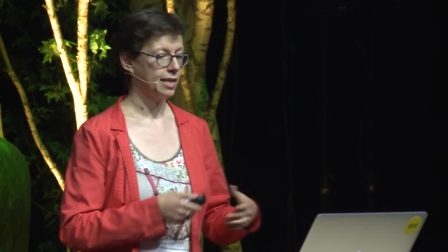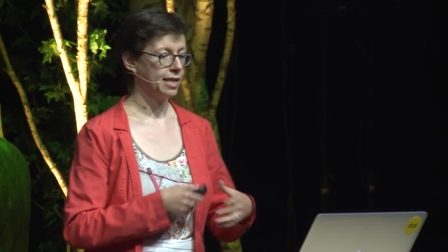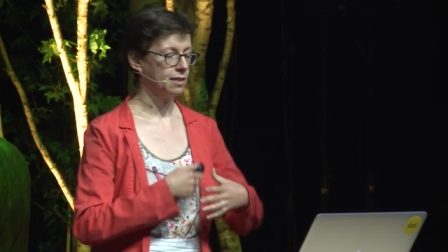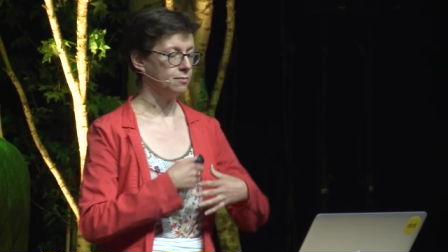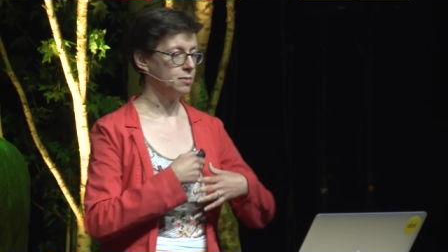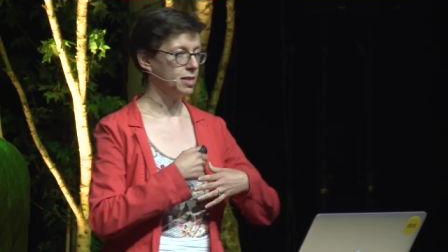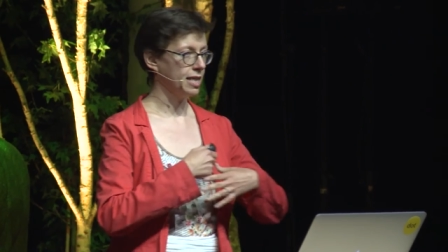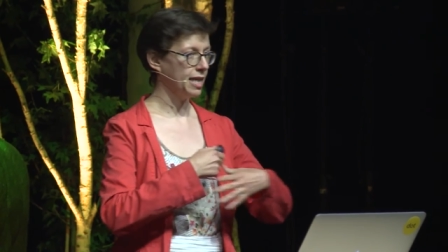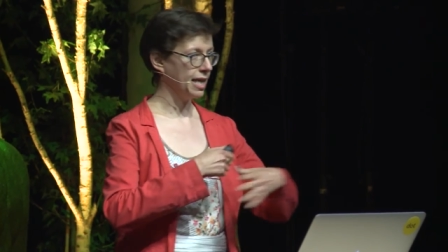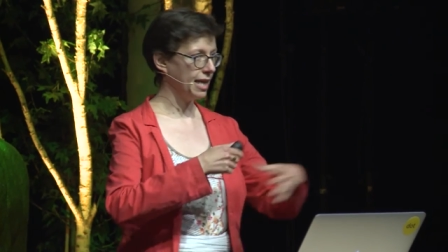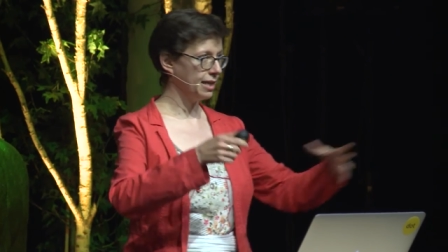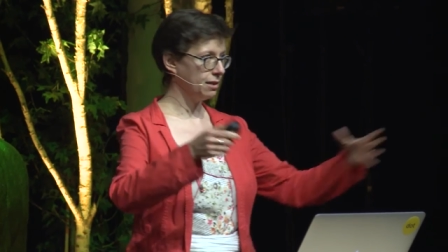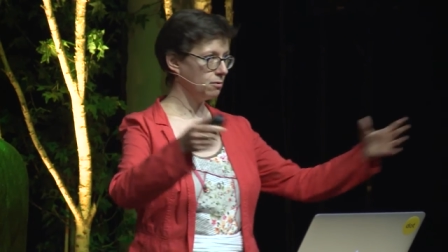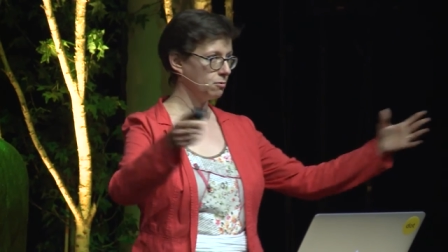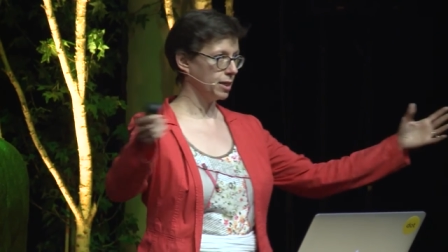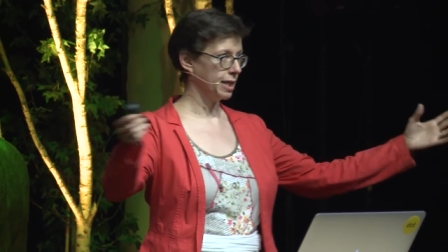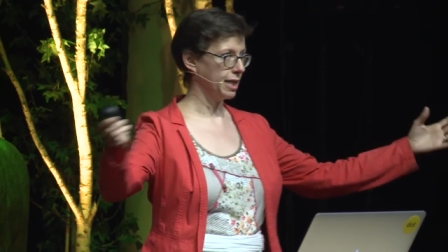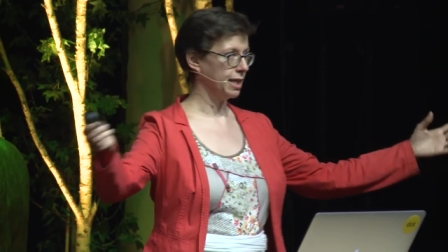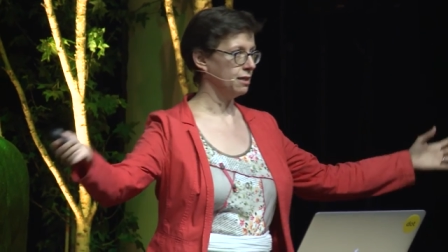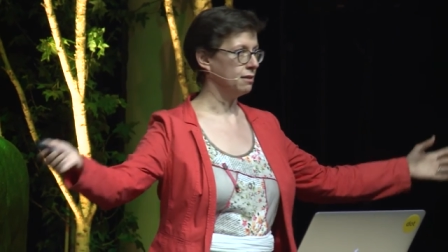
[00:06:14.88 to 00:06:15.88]
they can be
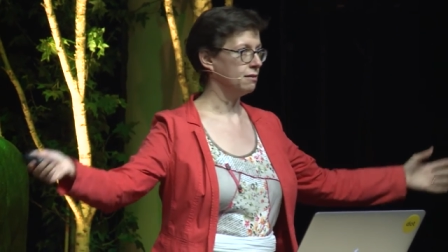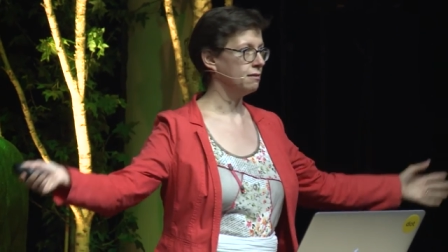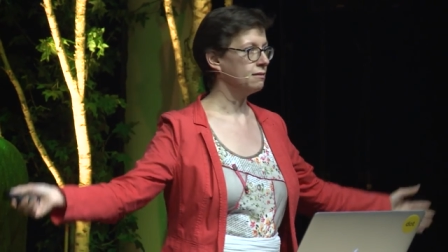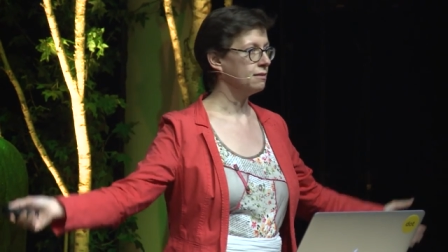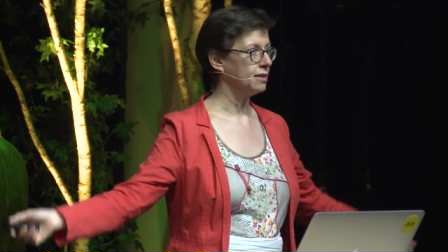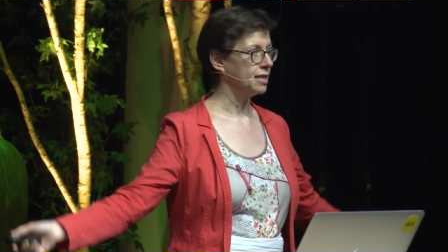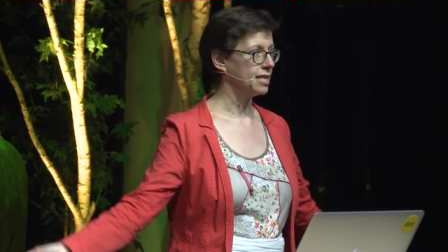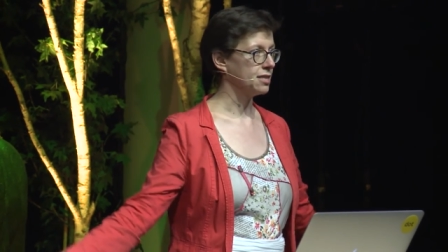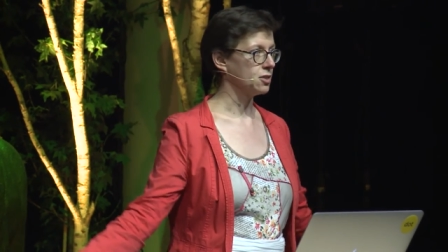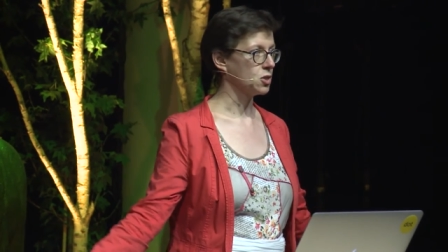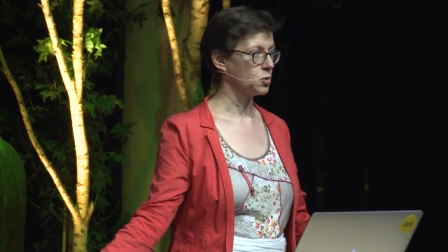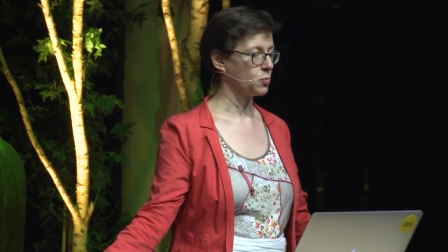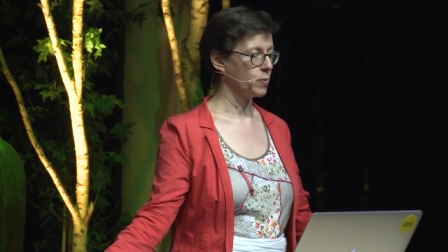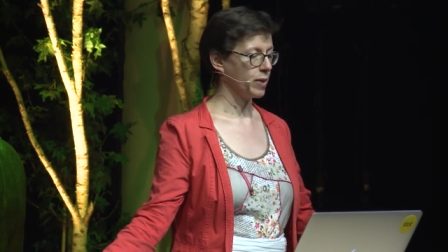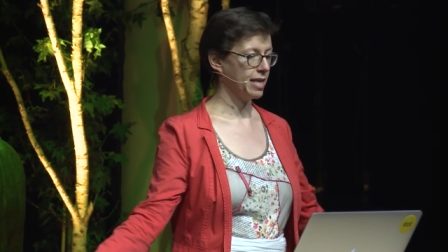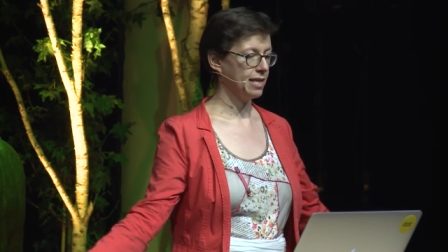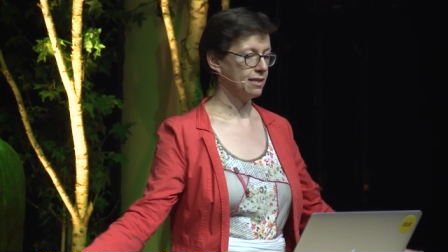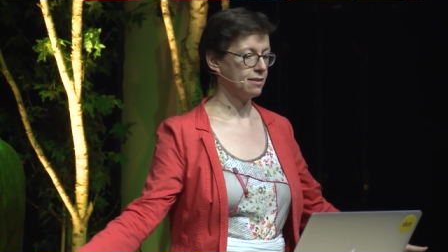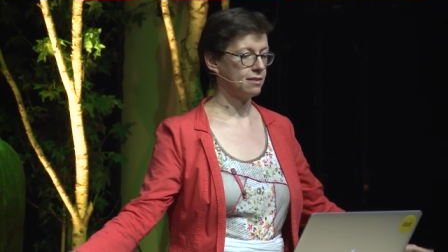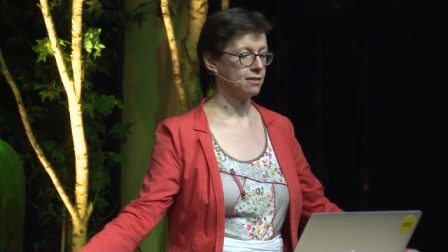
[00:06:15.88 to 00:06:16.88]
anywhere in the
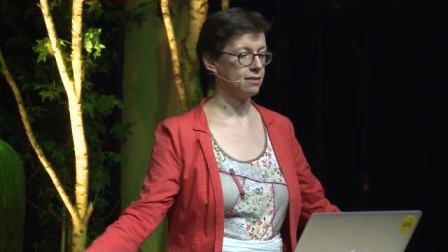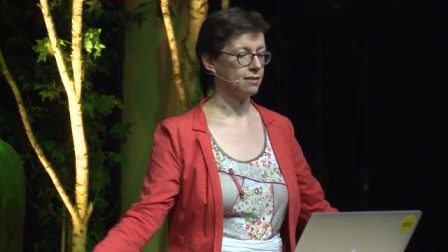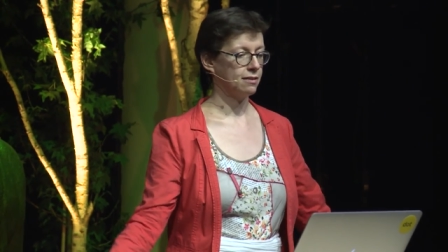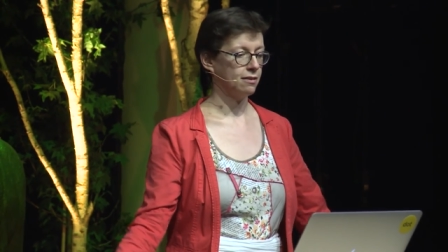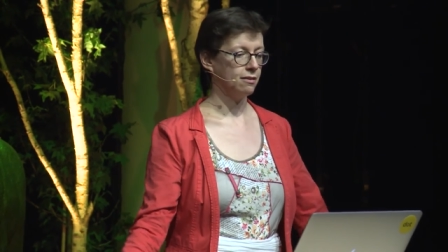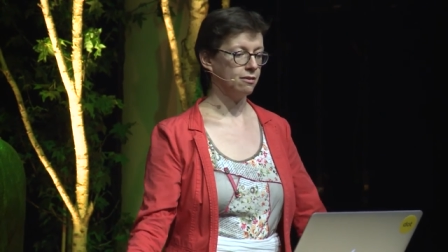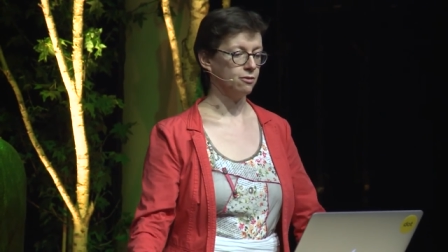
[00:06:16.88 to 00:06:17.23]
space